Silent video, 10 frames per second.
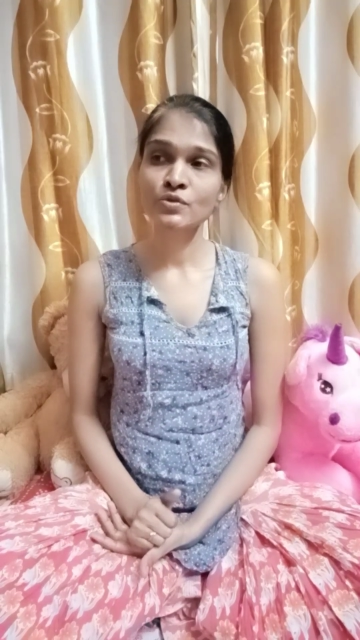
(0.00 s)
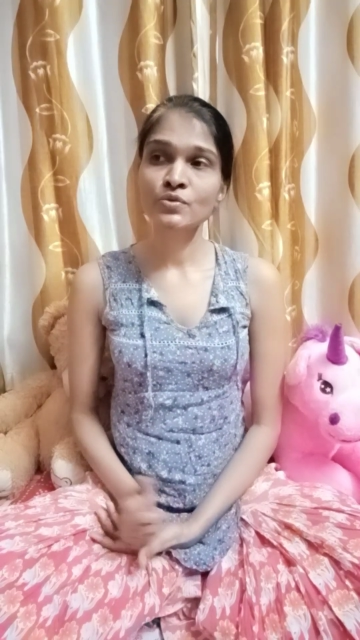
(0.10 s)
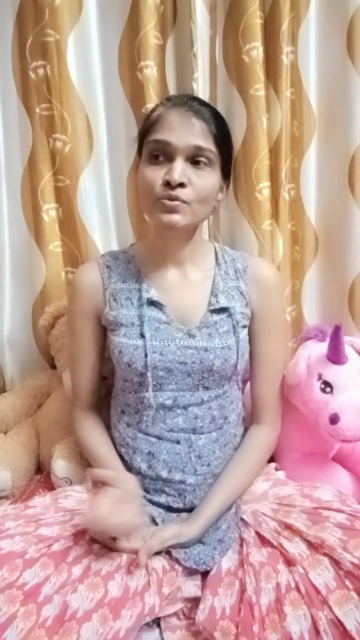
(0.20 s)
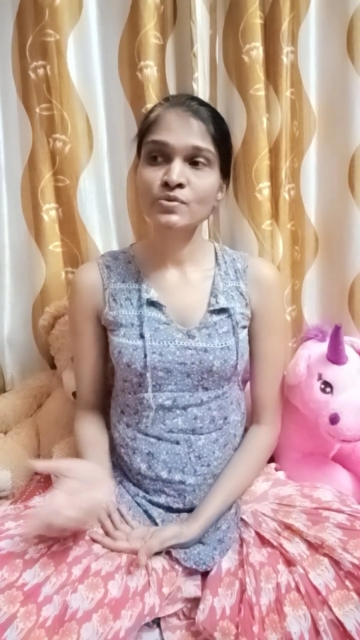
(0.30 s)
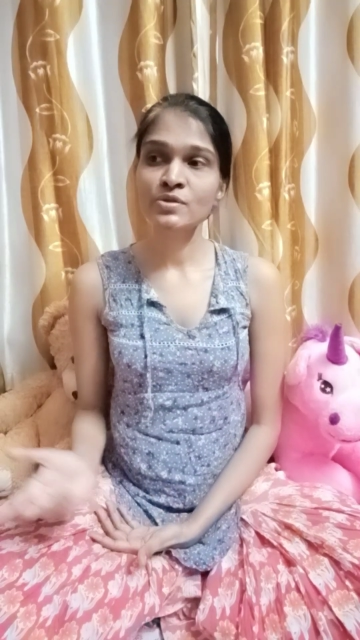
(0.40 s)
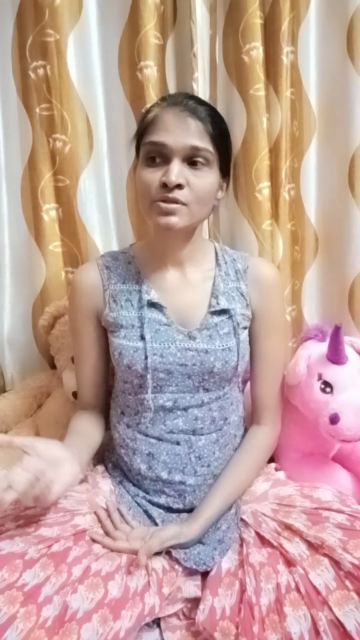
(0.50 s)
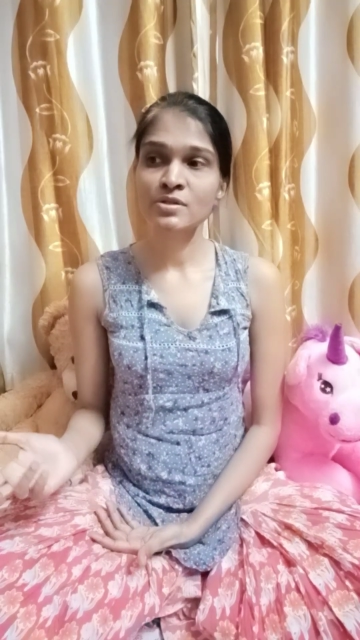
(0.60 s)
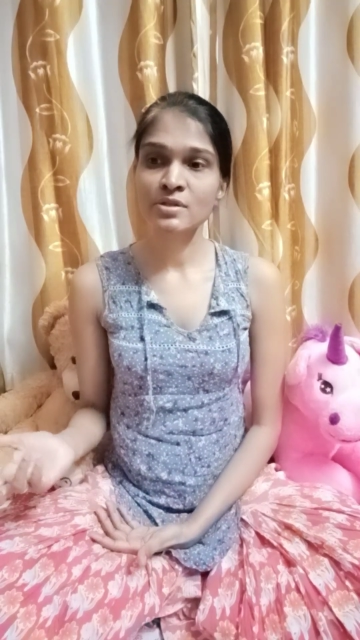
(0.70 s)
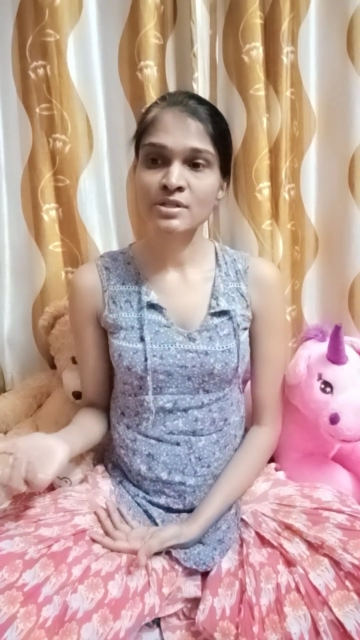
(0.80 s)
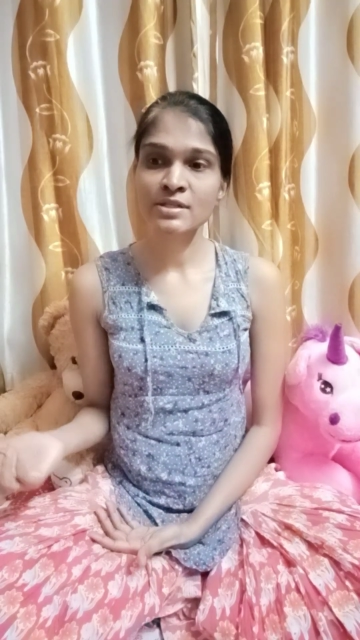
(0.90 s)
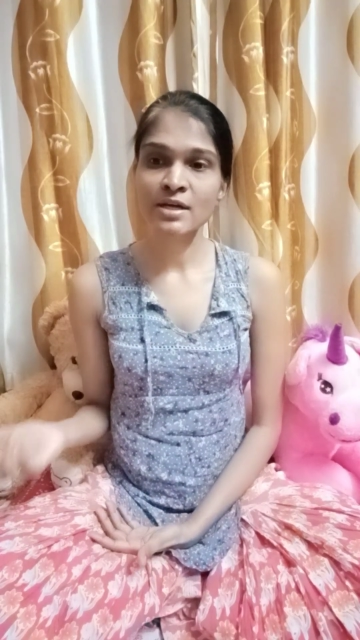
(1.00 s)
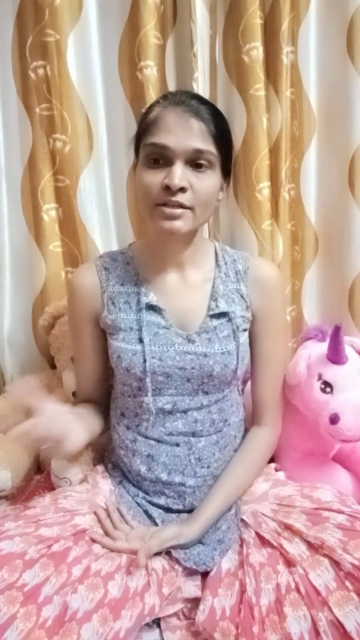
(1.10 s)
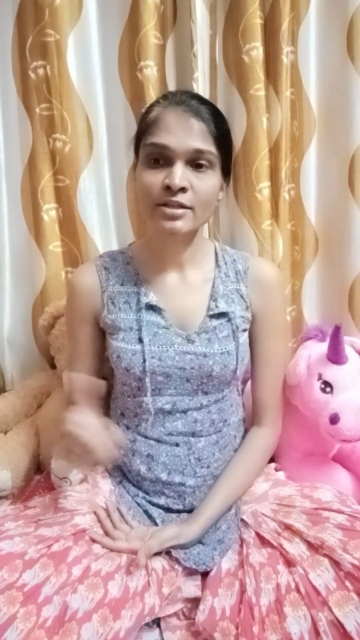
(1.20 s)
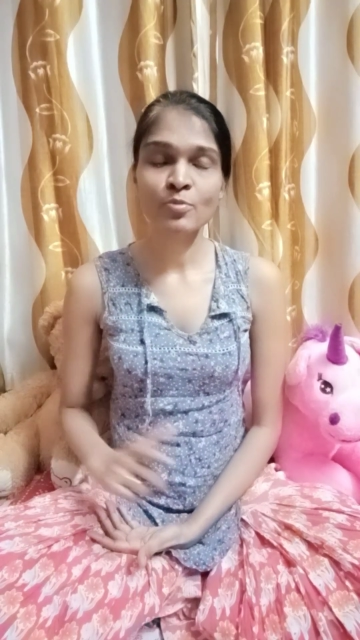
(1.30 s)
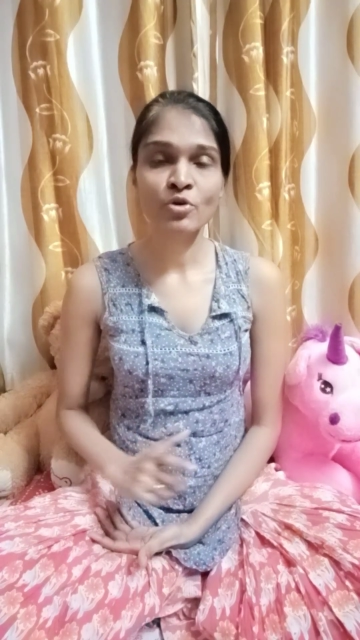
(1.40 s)
use this
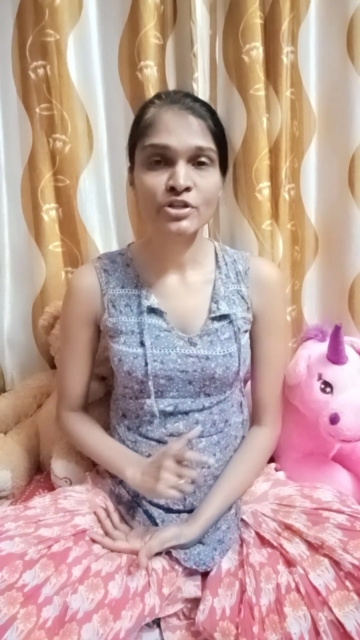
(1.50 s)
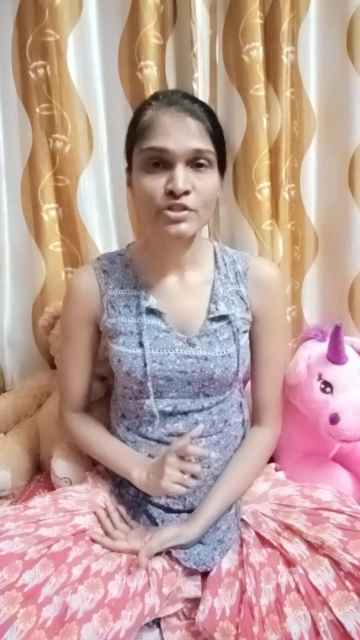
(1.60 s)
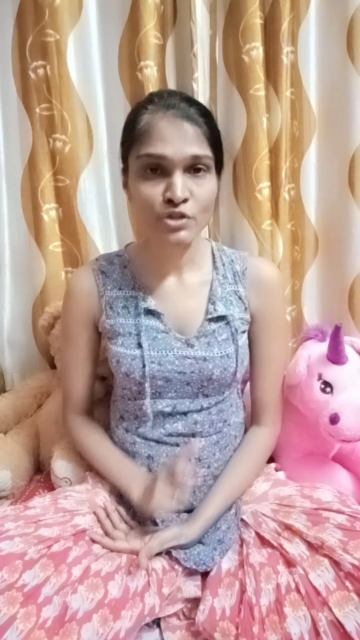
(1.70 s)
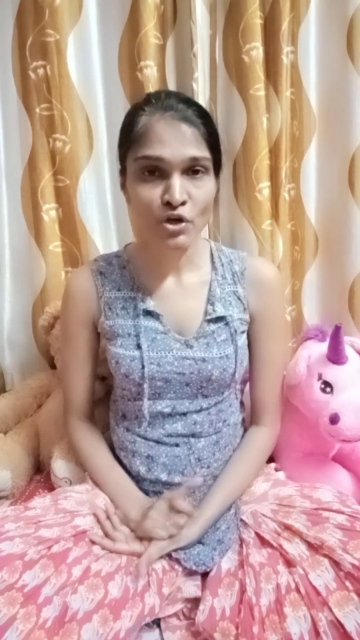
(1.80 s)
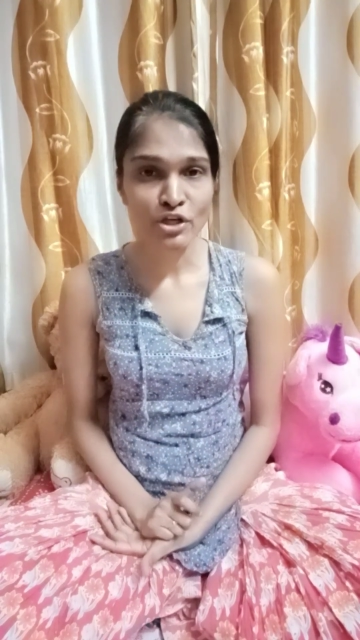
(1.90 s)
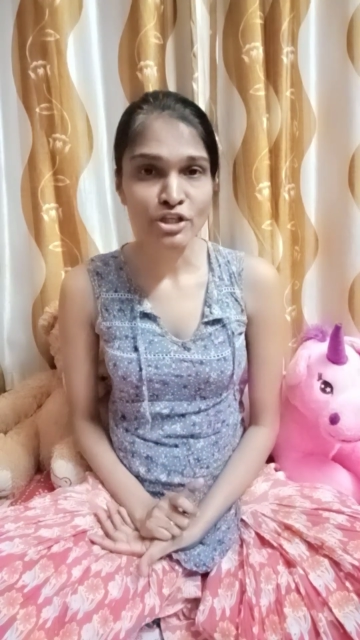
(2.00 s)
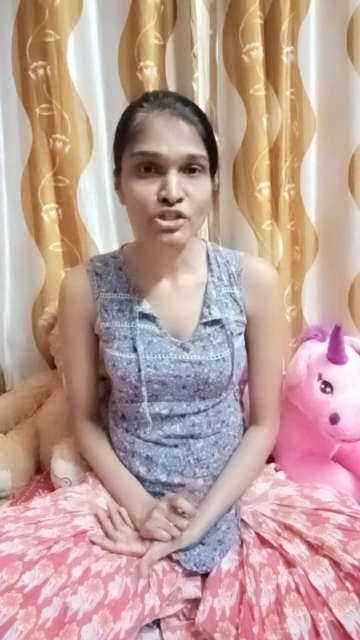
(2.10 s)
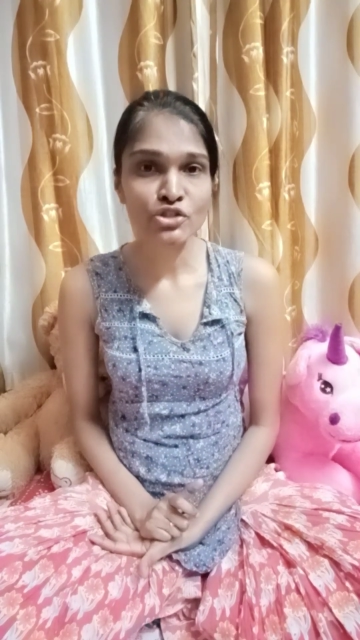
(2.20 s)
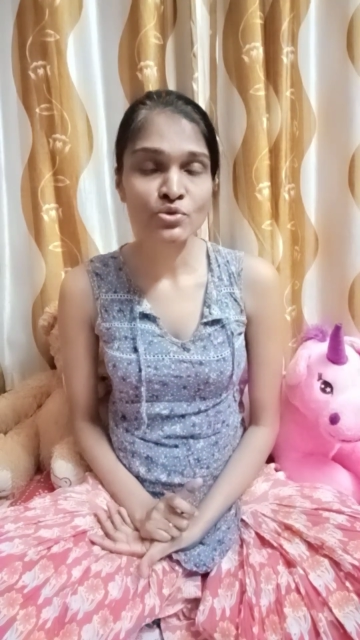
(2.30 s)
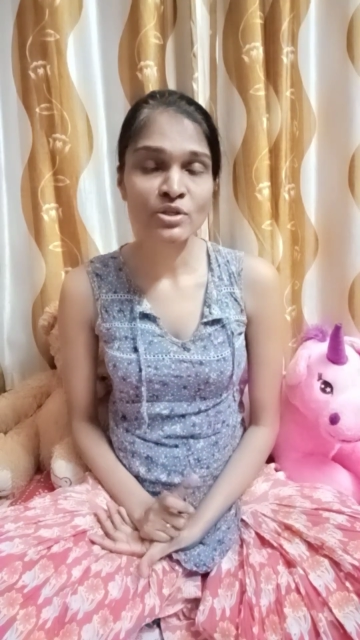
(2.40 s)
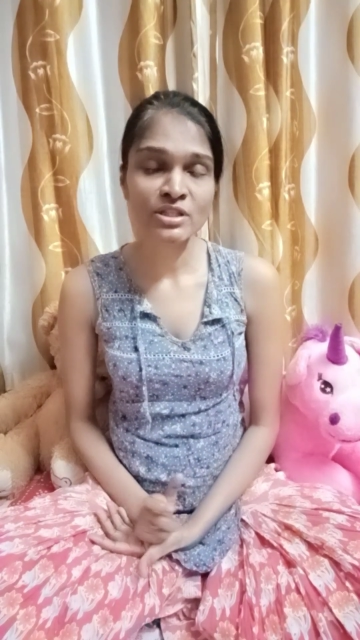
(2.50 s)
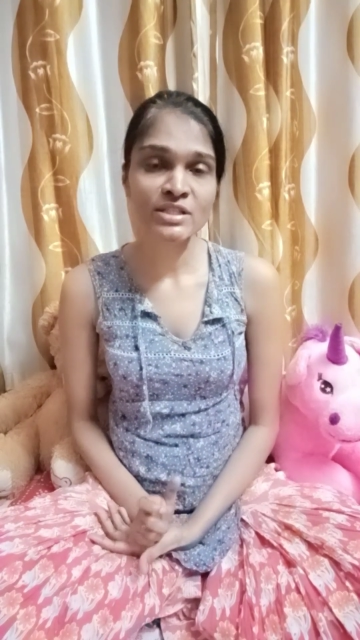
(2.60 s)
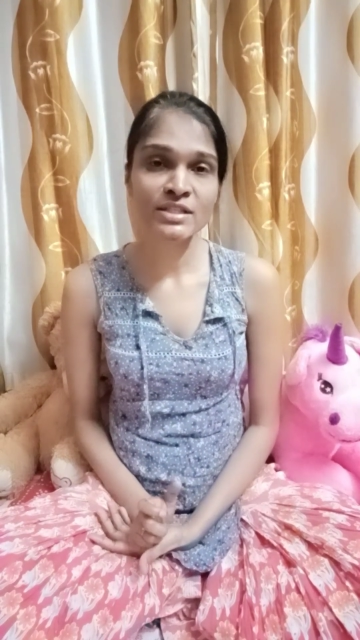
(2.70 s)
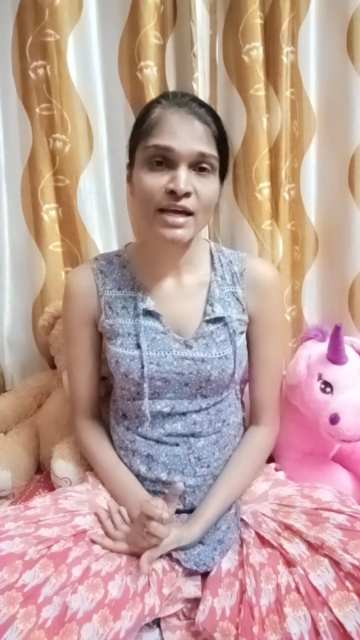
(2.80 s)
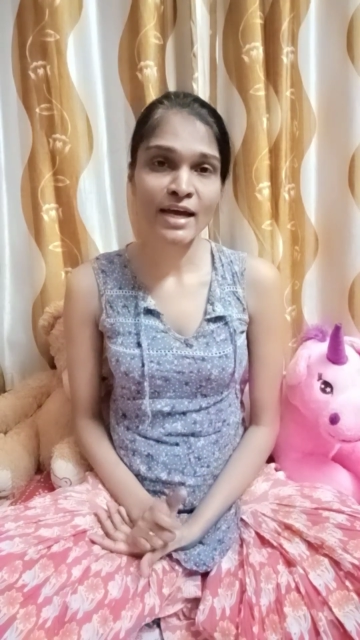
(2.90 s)
cardinal points knowledge to
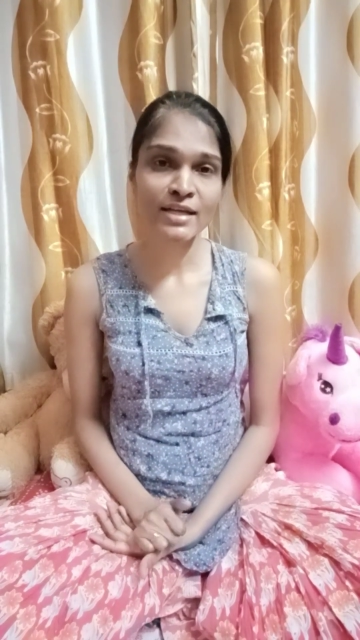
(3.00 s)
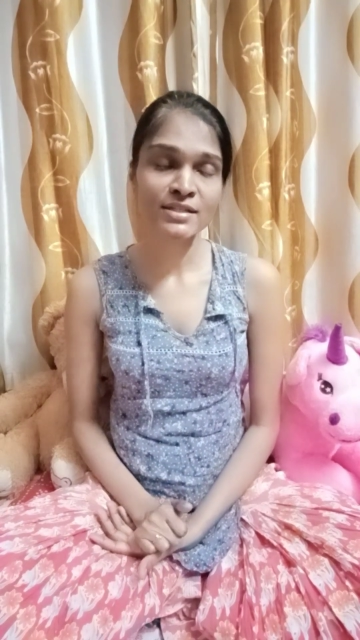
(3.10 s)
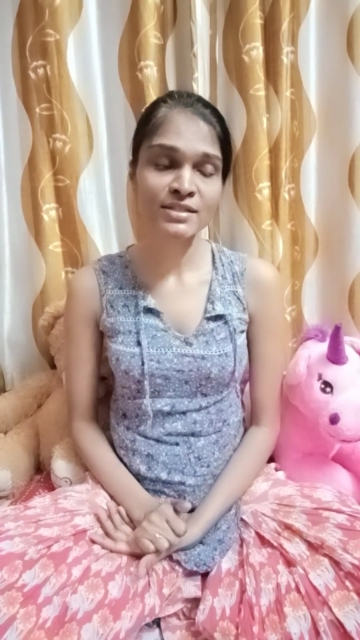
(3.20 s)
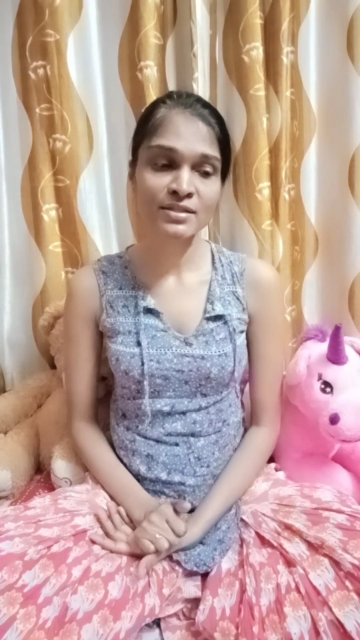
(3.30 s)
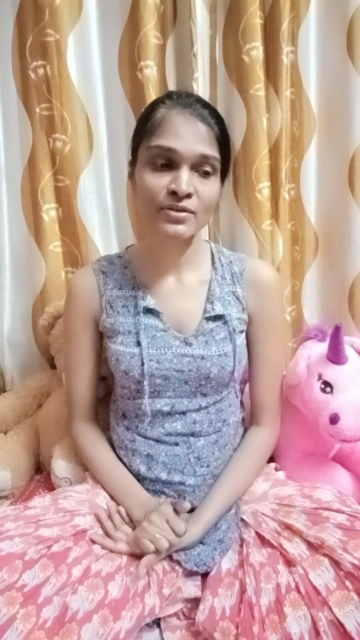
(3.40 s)
understand